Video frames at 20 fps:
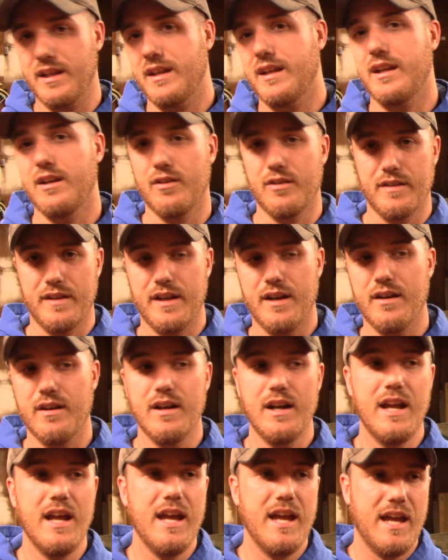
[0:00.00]
here and
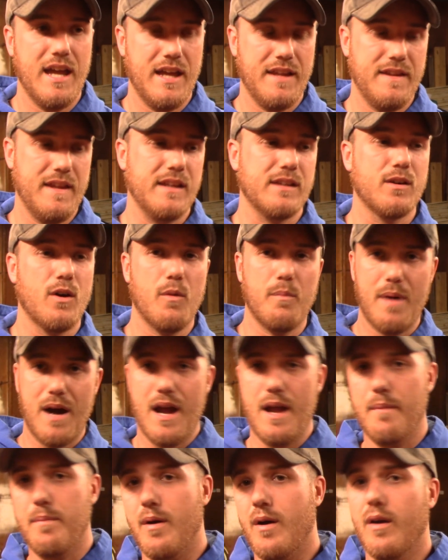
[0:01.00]
there, and then go
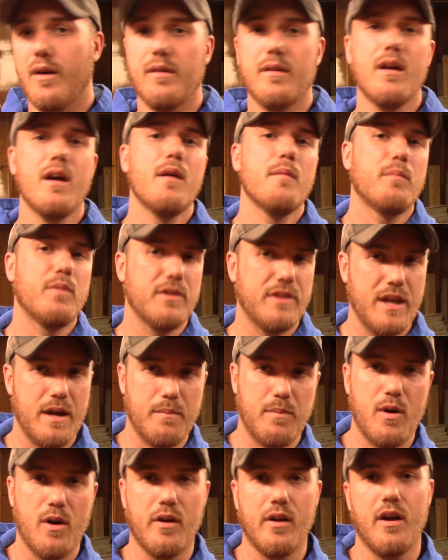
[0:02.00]
buy a part, put that
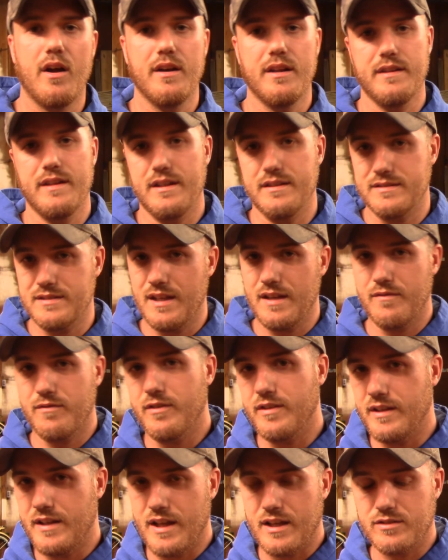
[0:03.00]
part on, and then save
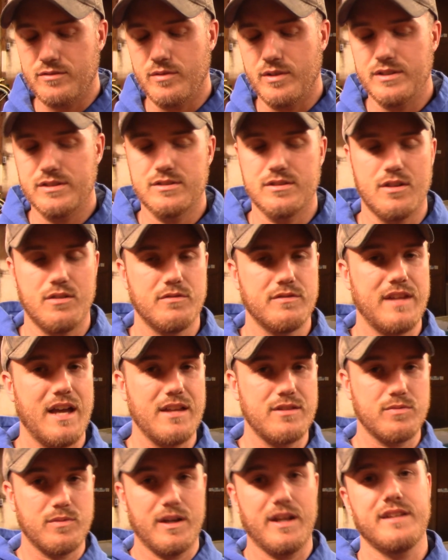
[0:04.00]
for the next one. So
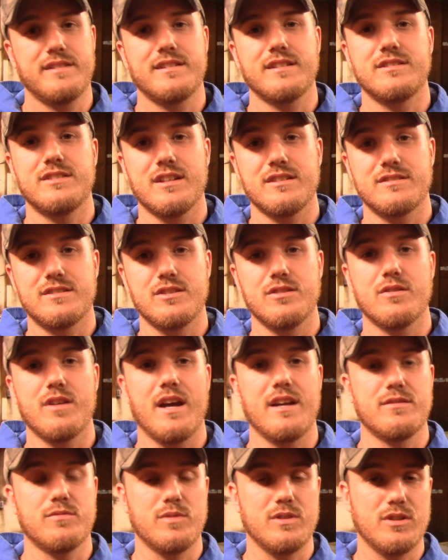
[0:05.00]
that's what I suggest to you
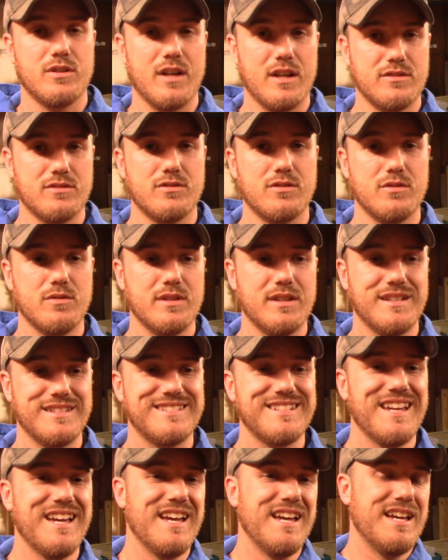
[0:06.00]
guys when you guys are doing
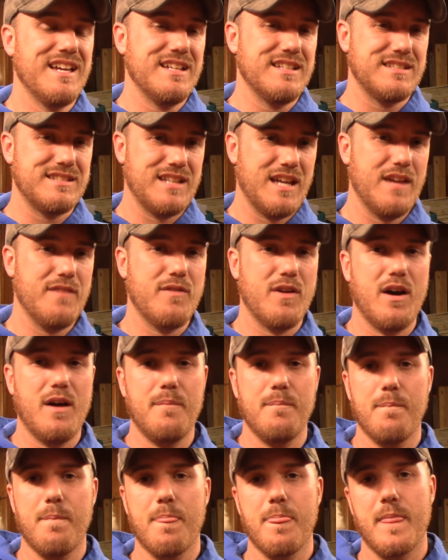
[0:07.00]
this. Save
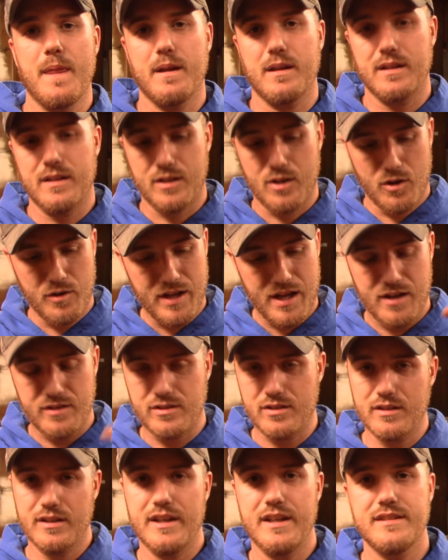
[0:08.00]
up. Go down
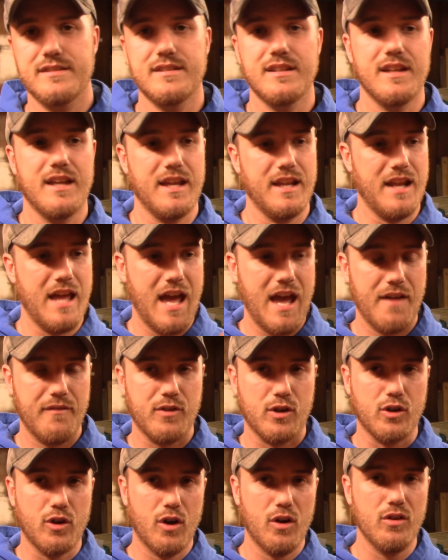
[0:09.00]
your list and have a
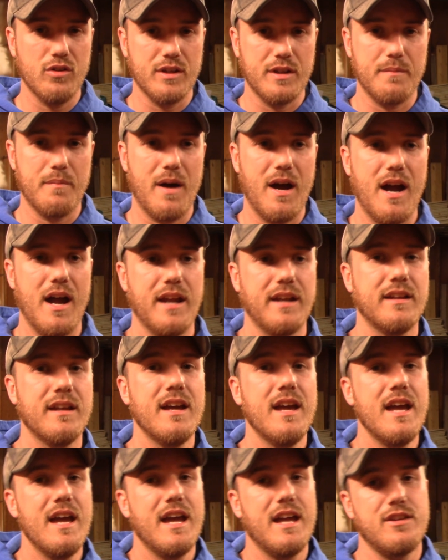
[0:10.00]
goal in mind,
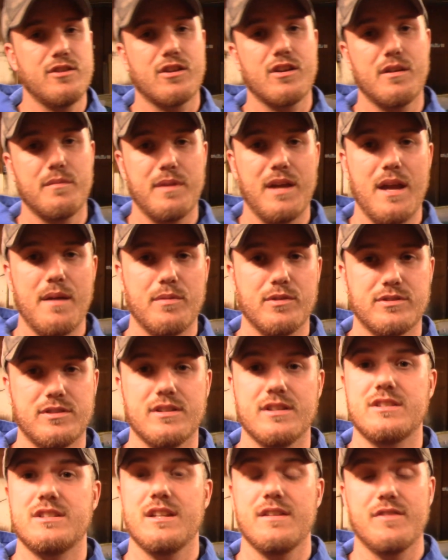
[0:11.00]
and you're going to be able to
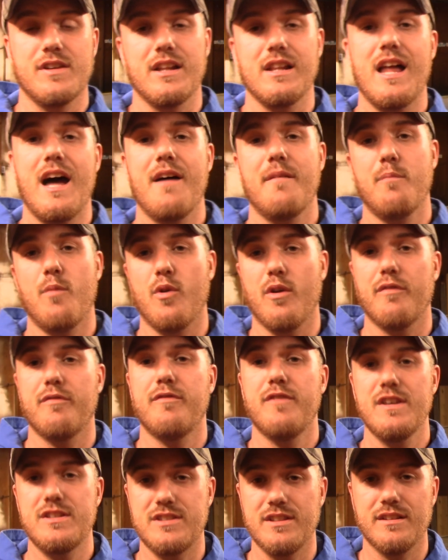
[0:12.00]
achieve it a lot more
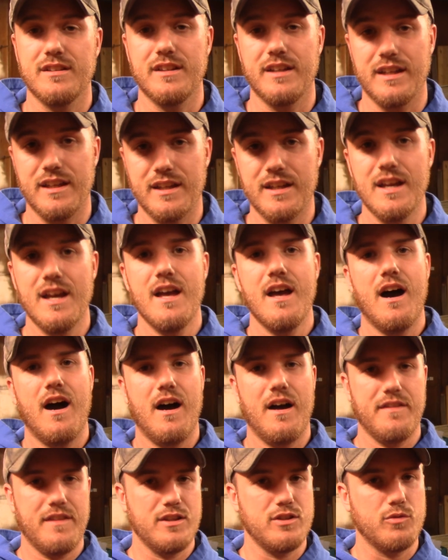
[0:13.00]
efficiently
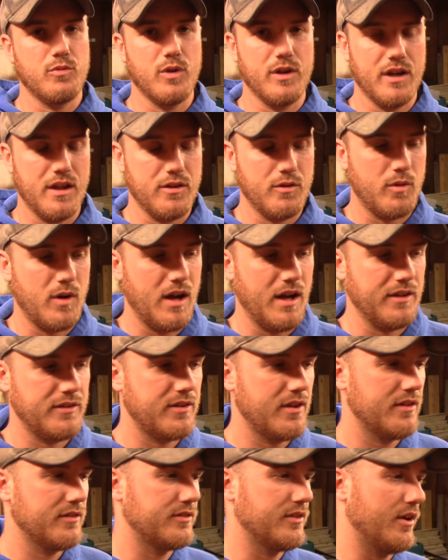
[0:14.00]
than you would
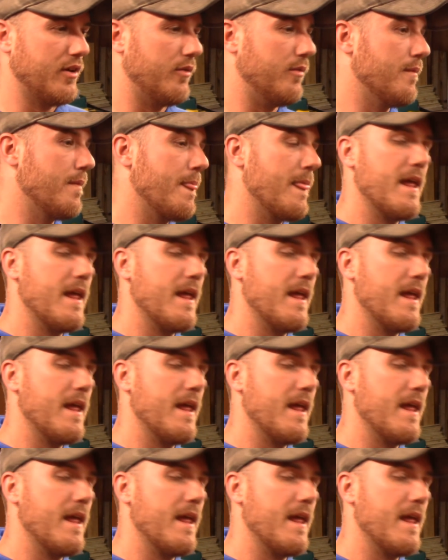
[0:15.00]
otherwise. So